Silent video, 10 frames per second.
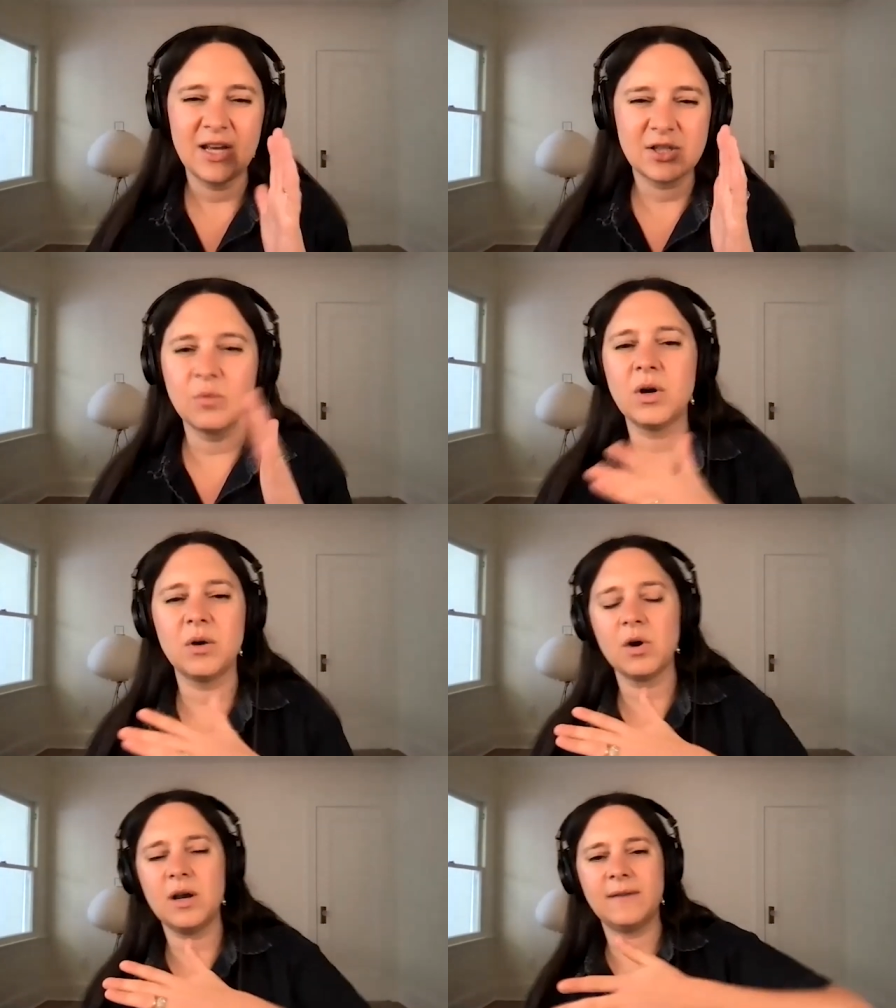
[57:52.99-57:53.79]
So
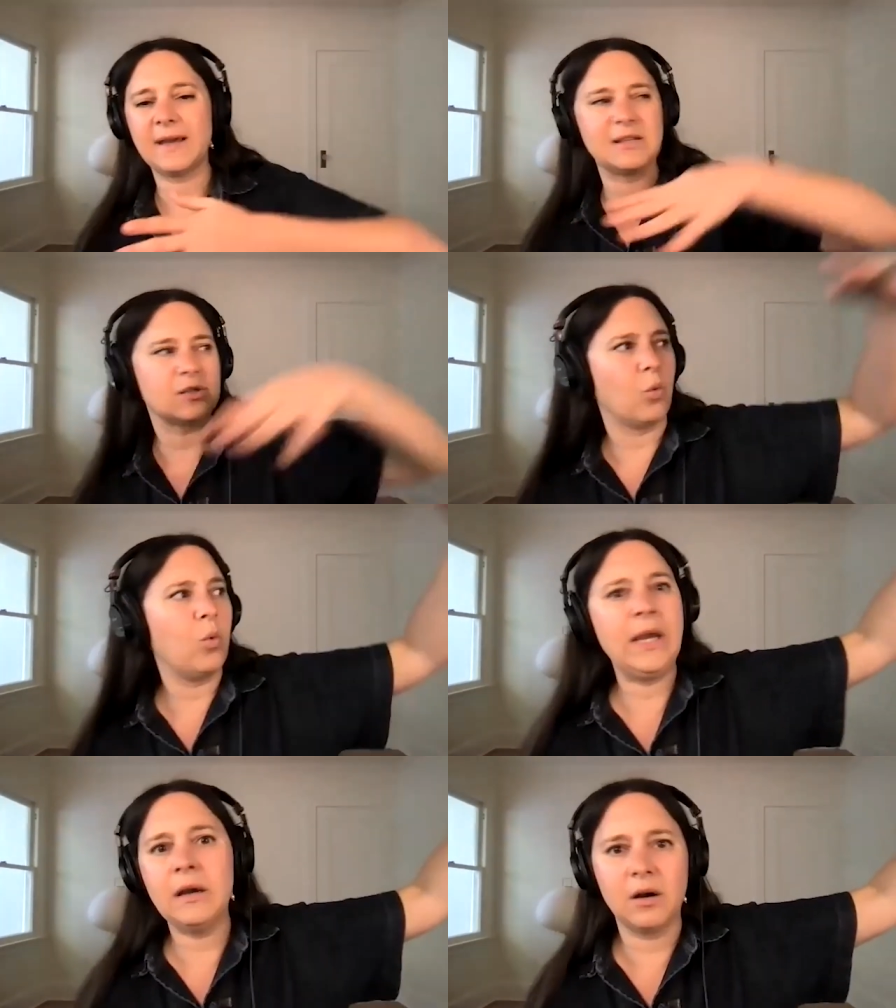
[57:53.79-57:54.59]
we're we're in like this
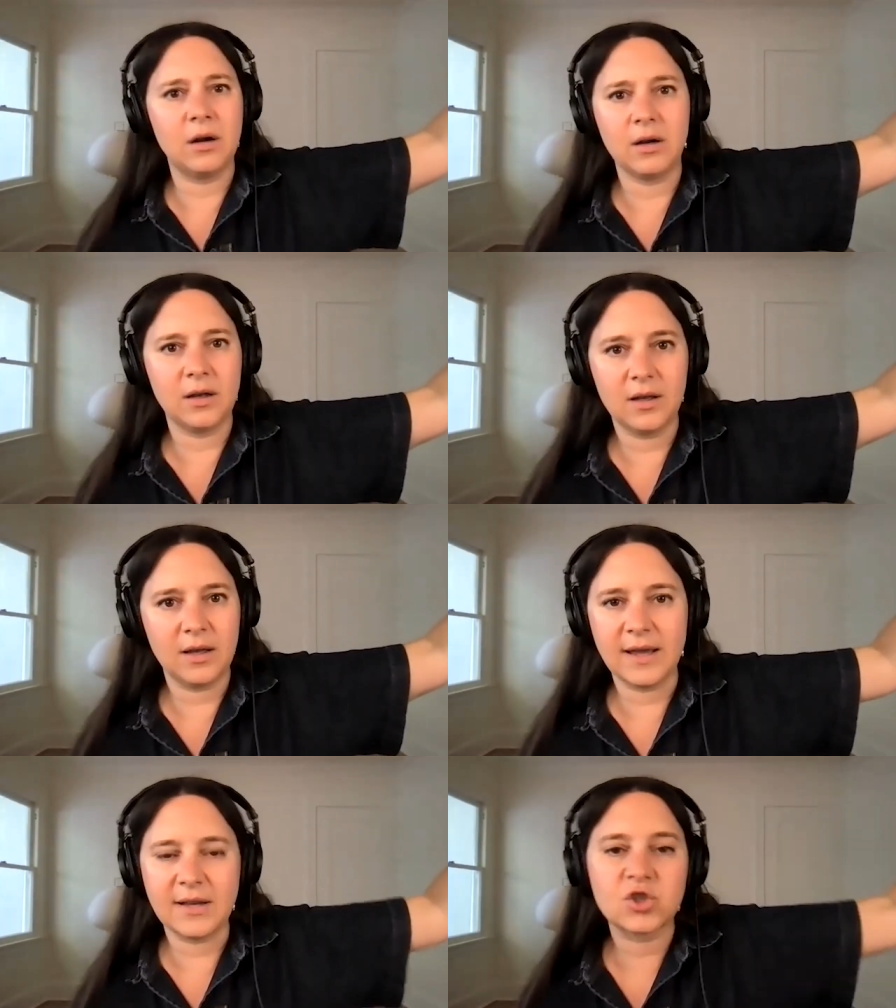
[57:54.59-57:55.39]
weird
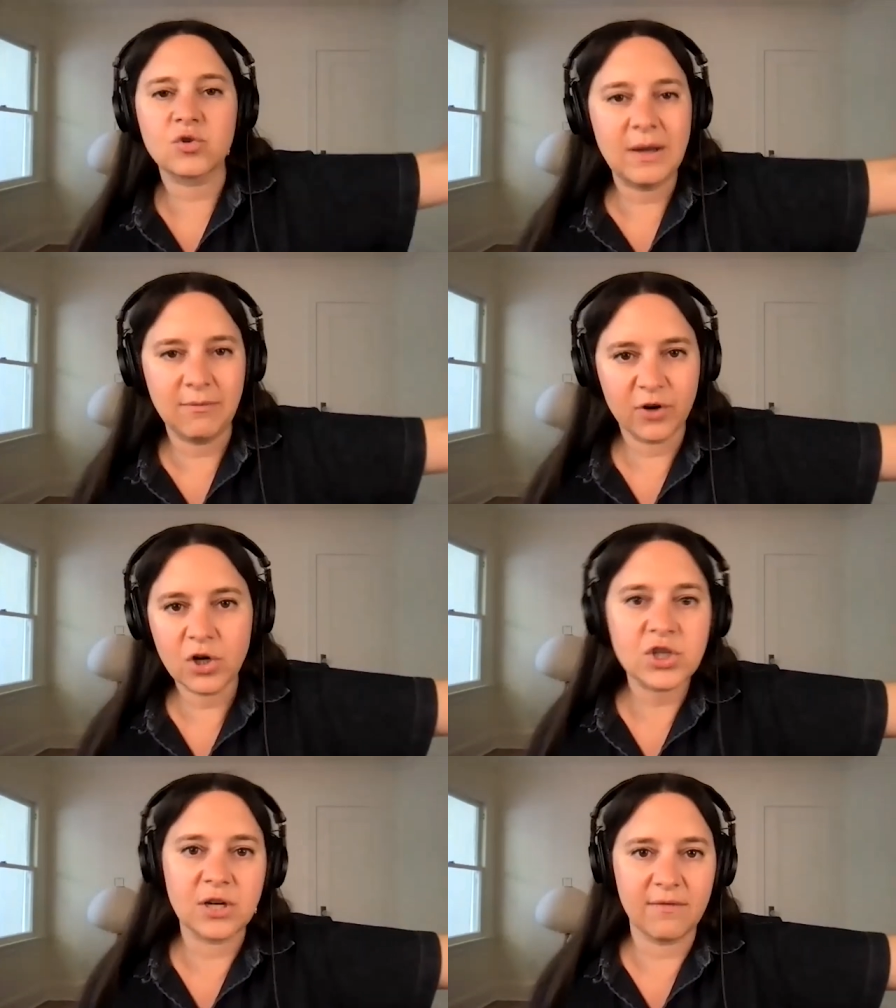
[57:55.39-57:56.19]
extreme
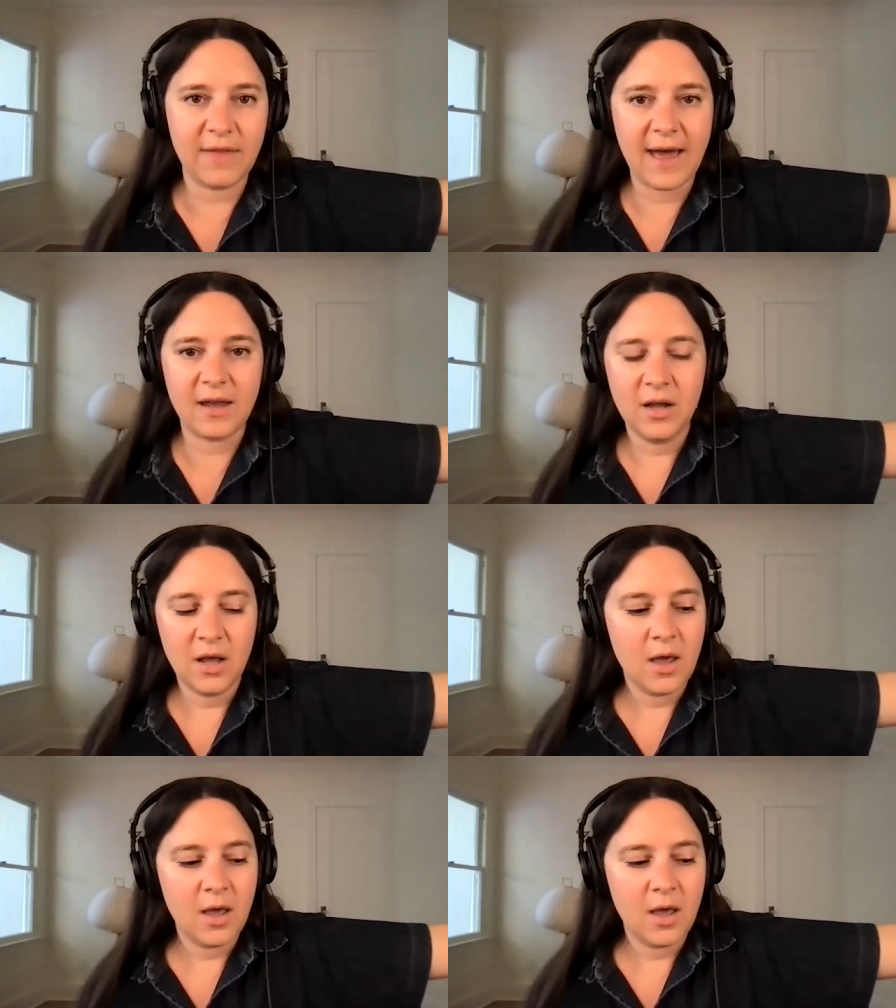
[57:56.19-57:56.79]
version of that.